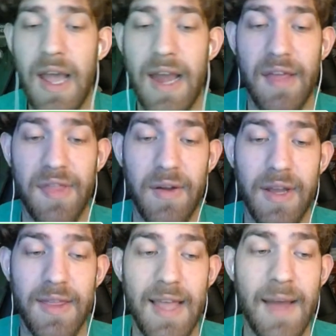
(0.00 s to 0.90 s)
and nothing
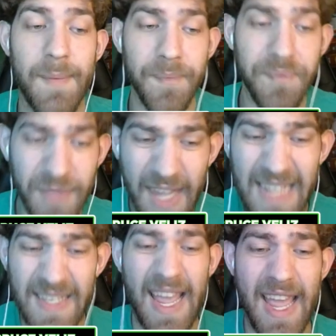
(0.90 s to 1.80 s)
like that.
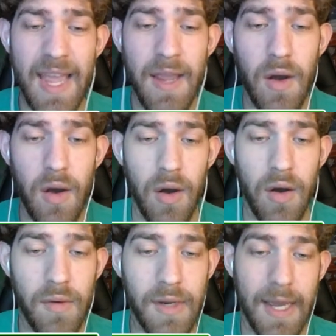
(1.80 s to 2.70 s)
It's a
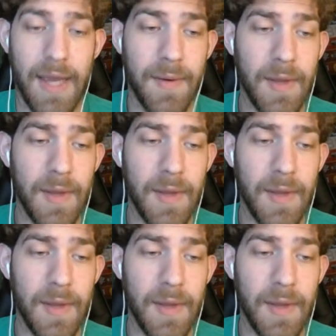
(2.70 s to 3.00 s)
okay.